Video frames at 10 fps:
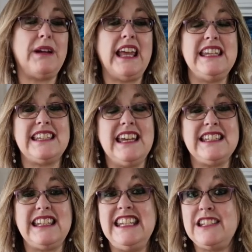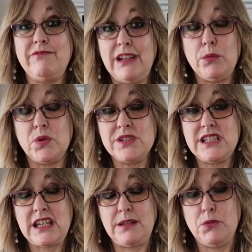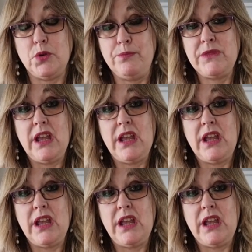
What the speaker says: places and he didn't really want it anymore.